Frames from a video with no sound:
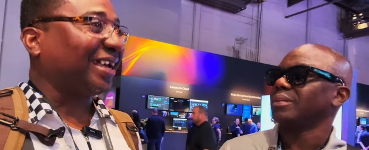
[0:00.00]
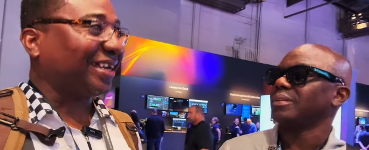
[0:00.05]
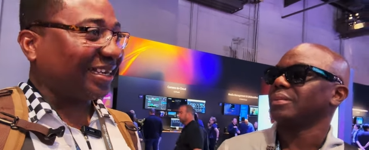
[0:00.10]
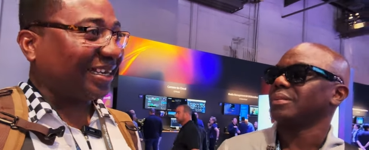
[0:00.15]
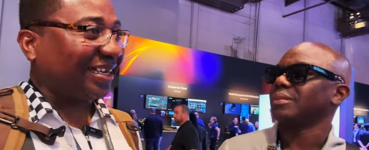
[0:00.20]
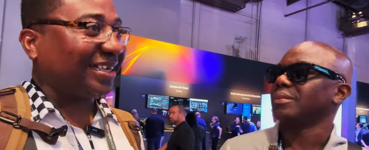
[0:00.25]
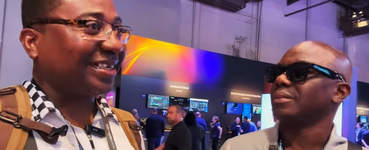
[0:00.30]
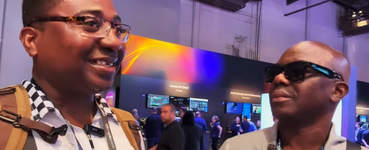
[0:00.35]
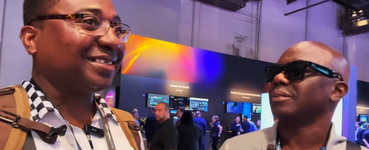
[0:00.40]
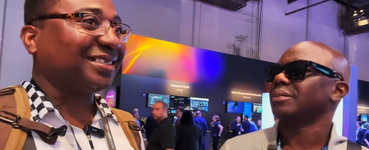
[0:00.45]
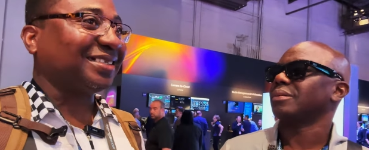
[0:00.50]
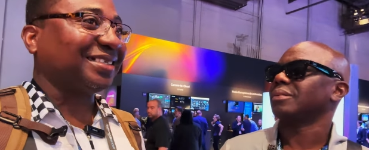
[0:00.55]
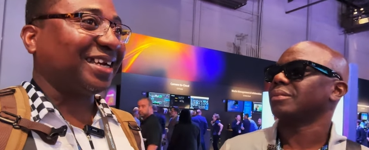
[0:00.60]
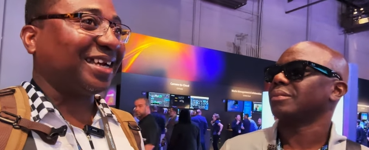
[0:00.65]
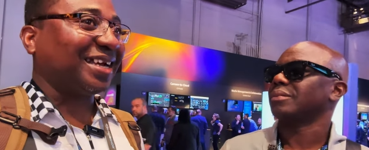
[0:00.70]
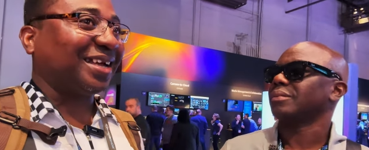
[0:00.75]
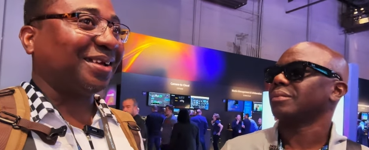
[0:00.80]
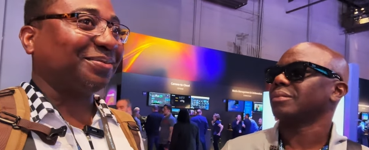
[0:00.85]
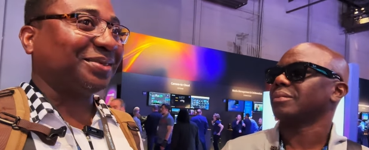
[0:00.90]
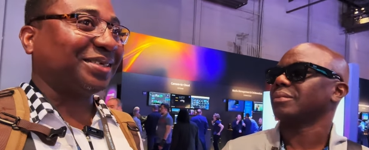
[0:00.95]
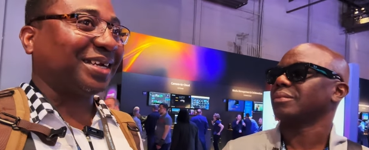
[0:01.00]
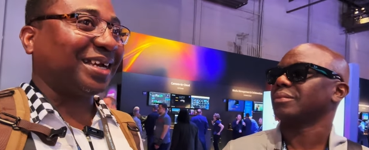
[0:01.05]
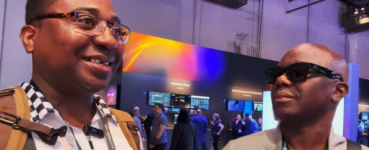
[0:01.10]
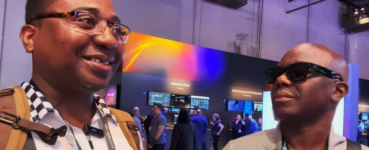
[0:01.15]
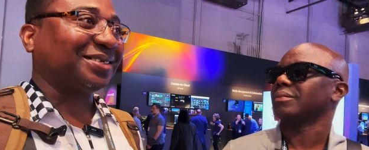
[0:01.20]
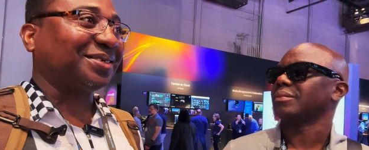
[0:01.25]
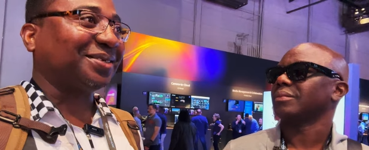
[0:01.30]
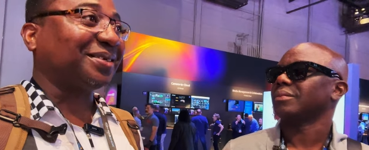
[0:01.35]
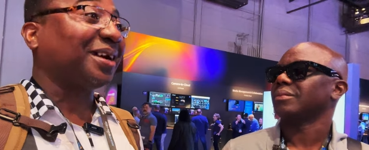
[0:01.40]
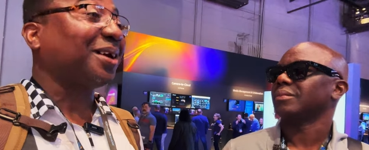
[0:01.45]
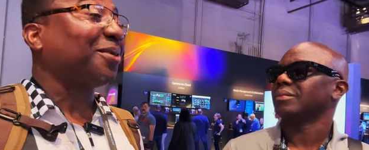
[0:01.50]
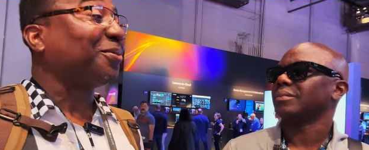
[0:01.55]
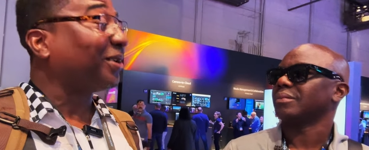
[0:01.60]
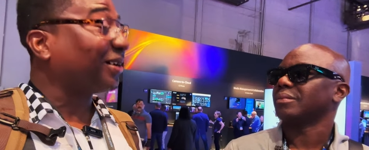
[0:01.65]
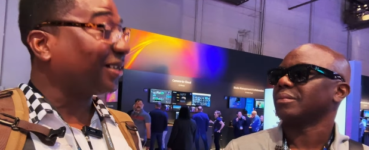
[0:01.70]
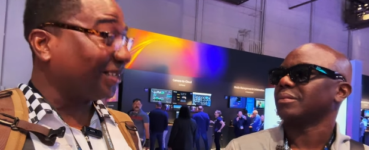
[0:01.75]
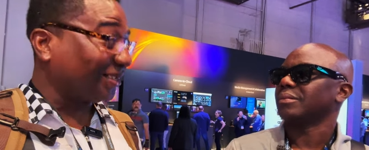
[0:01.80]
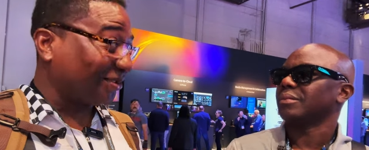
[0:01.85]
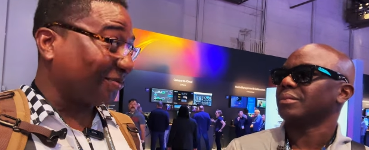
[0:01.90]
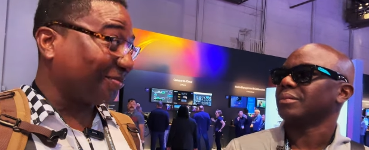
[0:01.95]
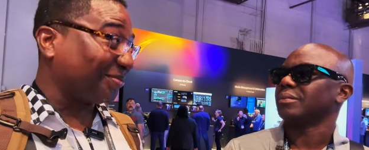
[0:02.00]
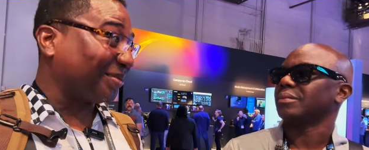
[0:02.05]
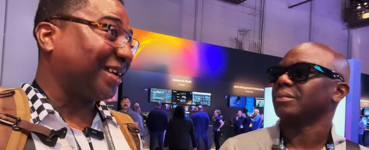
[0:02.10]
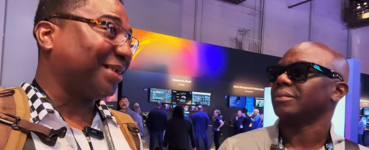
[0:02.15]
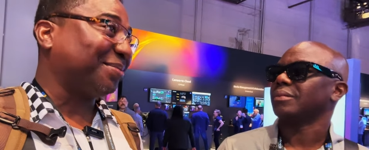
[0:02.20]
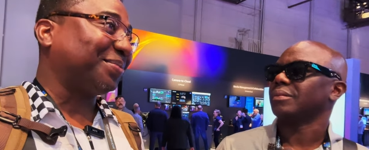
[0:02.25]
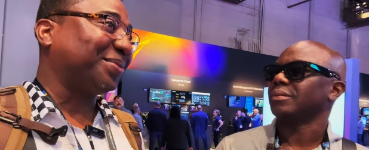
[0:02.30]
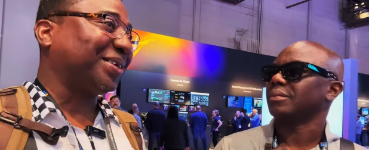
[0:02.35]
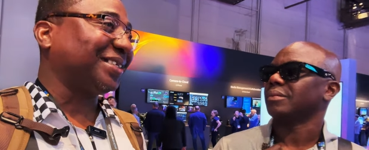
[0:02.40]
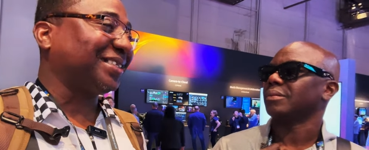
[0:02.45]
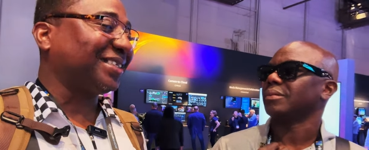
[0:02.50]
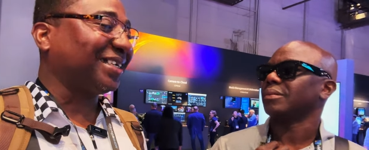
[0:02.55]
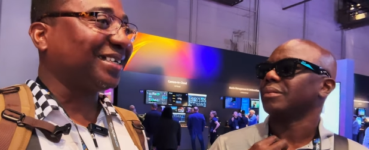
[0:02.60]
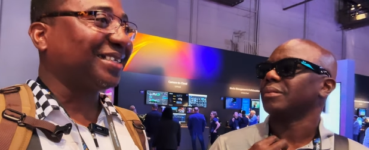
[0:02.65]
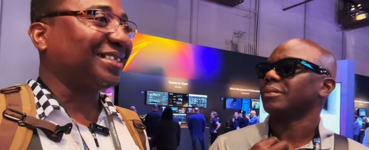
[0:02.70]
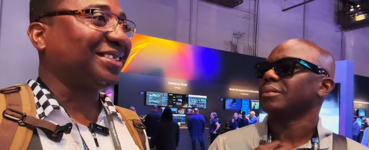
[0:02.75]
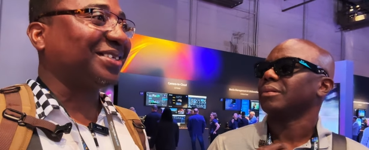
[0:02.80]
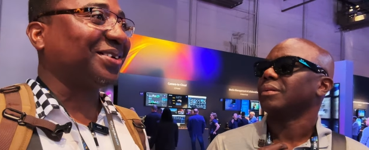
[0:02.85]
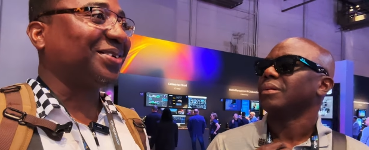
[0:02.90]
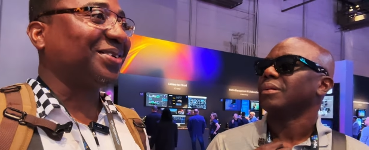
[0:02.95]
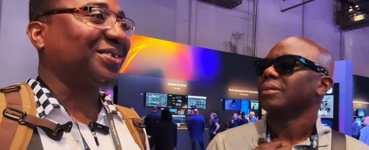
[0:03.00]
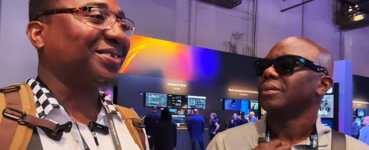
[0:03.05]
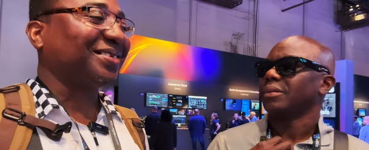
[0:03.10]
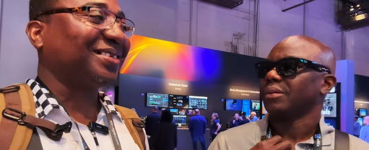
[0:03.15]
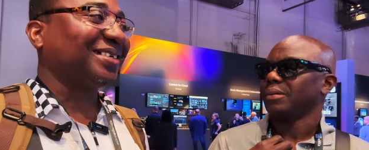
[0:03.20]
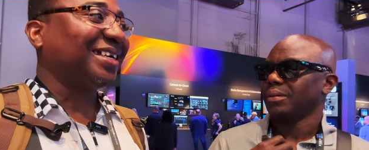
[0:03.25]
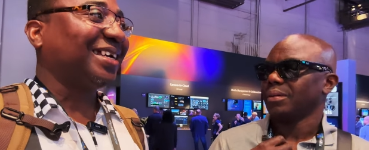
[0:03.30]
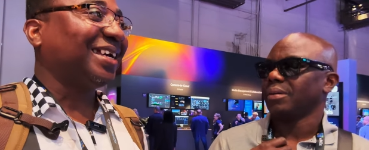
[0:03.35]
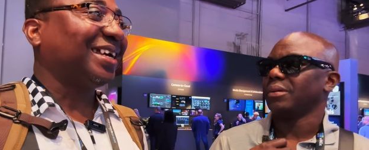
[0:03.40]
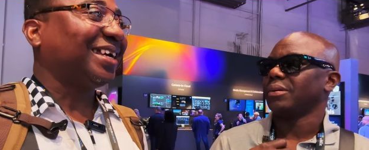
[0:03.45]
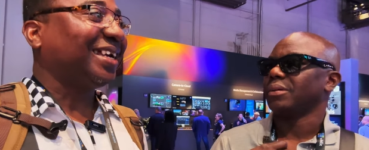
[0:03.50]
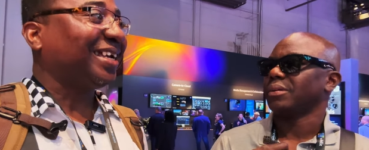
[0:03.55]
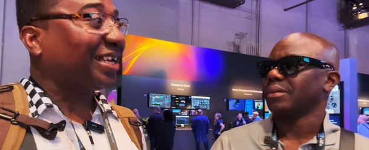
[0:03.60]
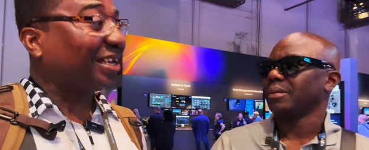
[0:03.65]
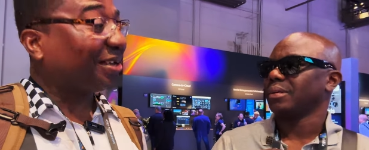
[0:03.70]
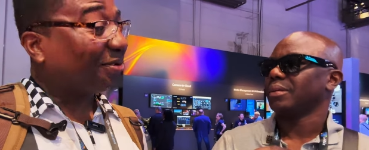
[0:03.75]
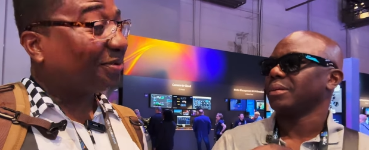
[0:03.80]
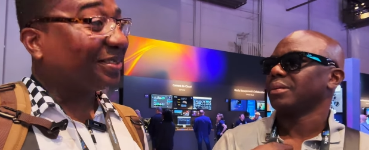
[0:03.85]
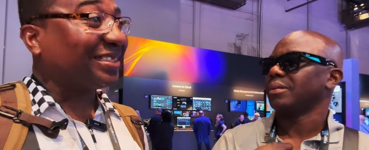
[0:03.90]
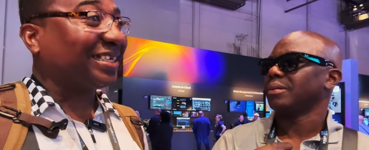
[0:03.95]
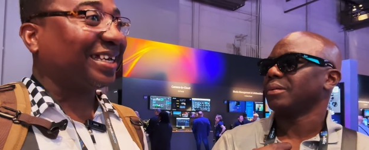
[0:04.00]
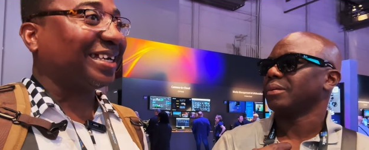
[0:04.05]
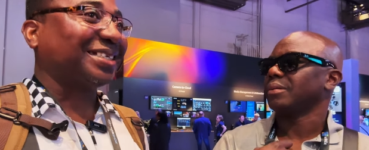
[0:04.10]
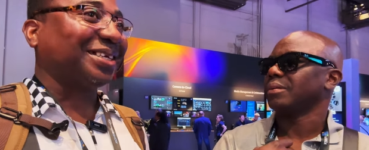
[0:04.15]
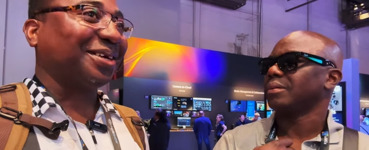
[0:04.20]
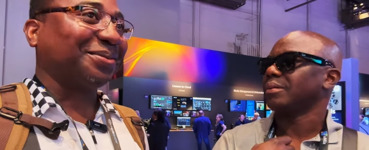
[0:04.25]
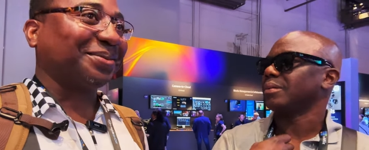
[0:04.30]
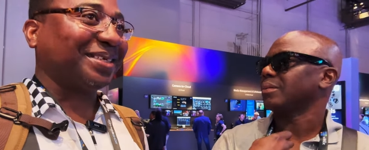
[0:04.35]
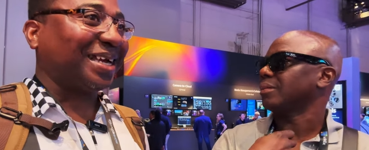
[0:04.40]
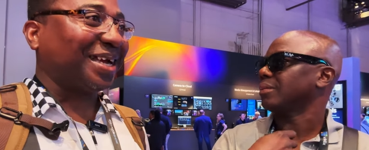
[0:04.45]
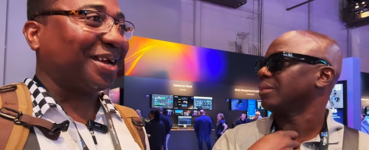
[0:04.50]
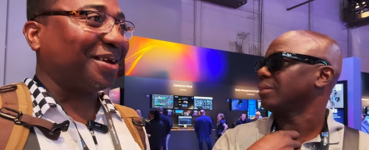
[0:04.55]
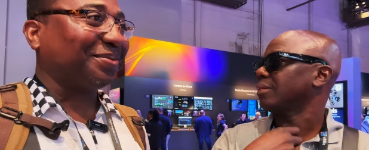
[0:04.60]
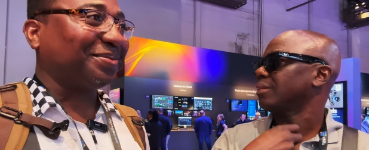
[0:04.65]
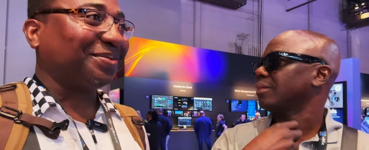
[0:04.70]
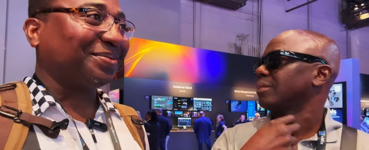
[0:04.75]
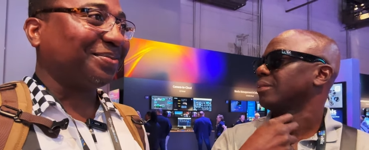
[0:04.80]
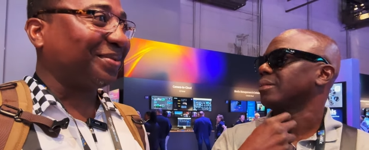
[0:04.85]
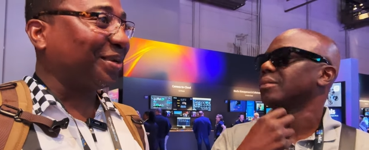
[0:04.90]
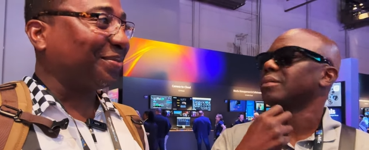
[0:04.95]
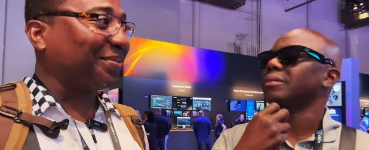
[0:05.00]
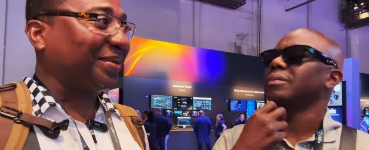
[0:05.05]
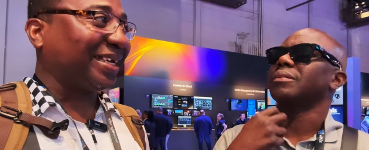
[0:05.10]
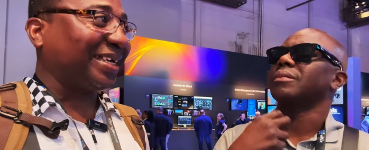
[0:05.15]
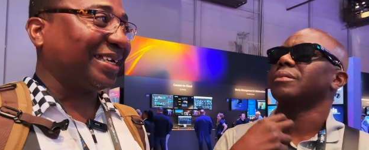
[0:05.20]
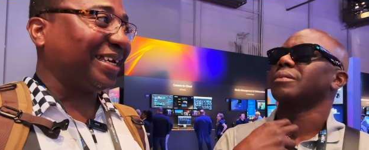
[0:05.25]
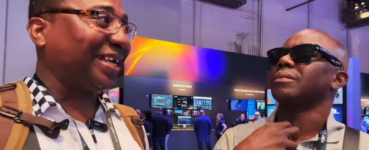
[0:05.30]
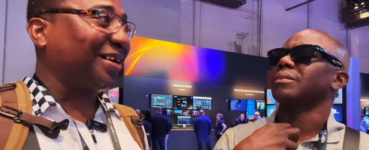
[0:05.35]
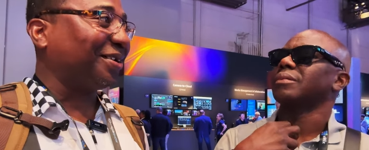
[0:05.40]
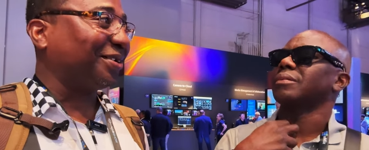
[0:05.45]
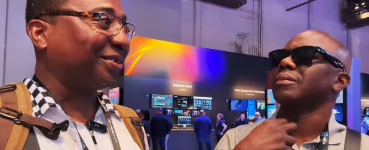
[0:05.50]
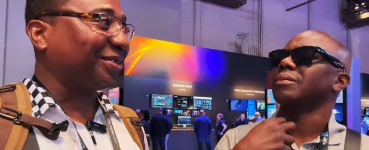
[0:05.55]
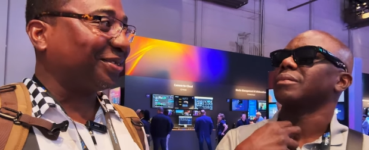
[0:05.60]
Speaker 1: And then, yeah, I'm trying to, I'm working on my project. So it will take some time, maybe a year or